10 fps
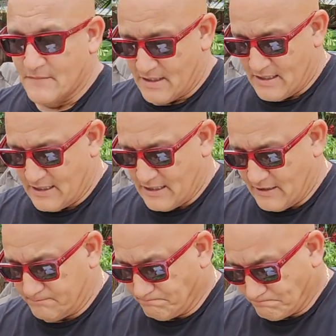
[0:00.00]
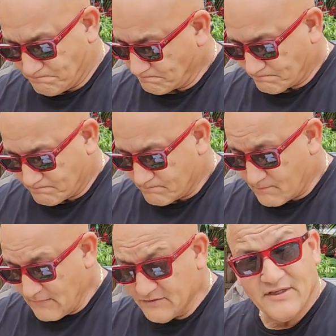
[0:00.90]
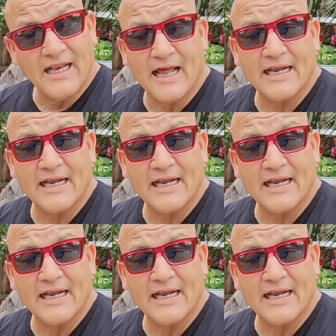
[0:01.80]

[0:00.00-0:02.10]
on. There's a lot of